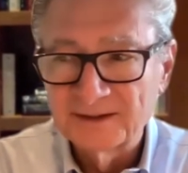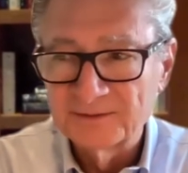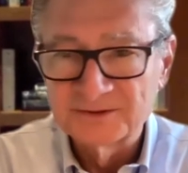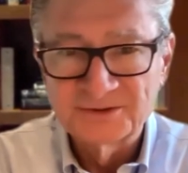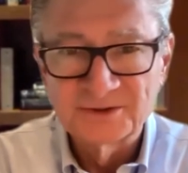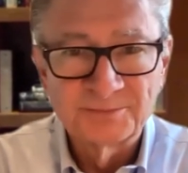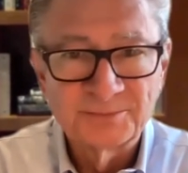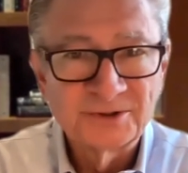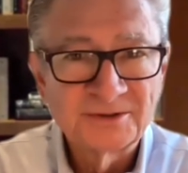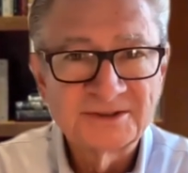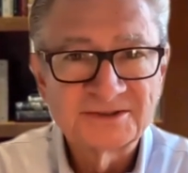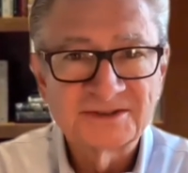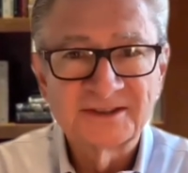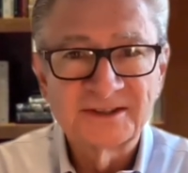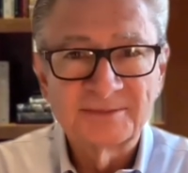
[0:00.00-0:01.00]
So
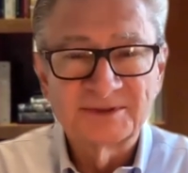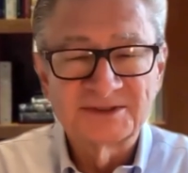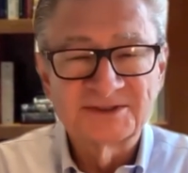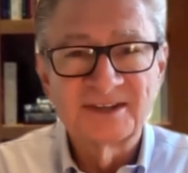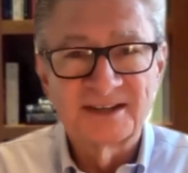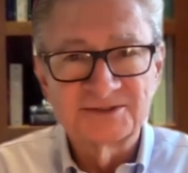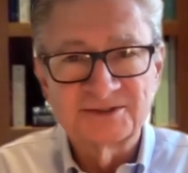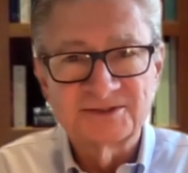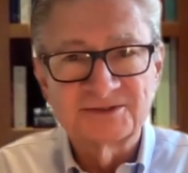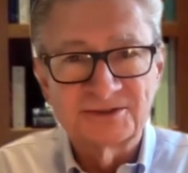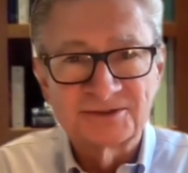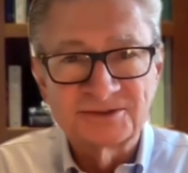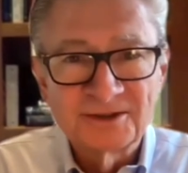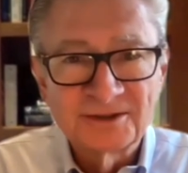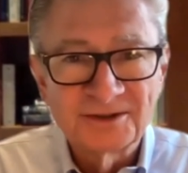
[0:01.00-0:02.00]
beauty sleep is not just
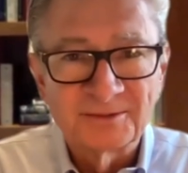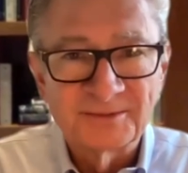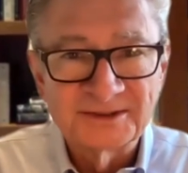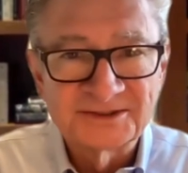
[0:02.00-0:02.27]
a term;